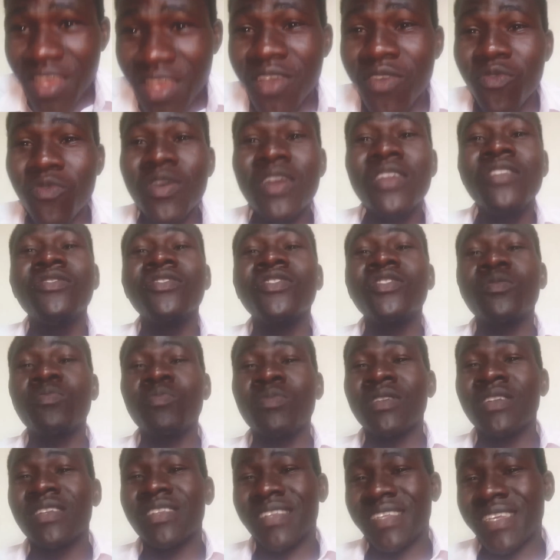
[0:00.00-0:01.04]
When your
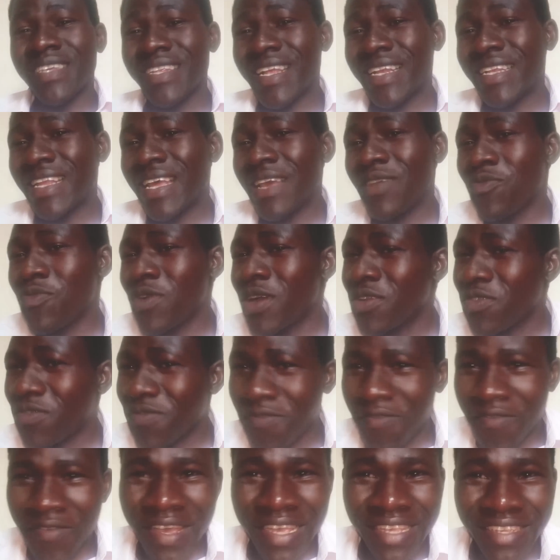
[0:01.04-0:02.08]
spirit says that I want
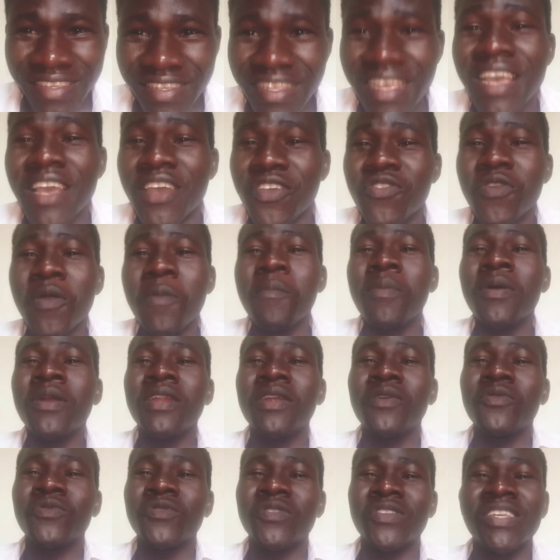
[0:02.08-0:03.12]
fast, your body
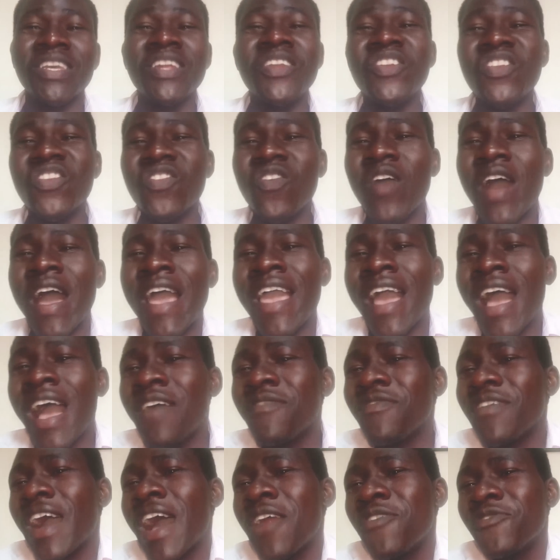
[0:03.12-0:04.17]
will say, no, I
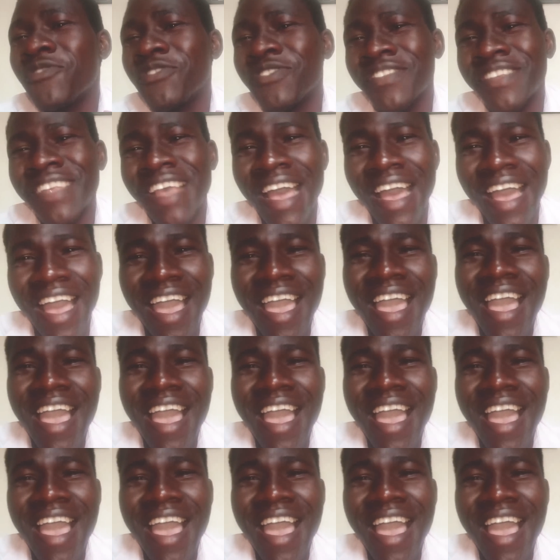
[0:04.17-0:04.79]
have ulcer,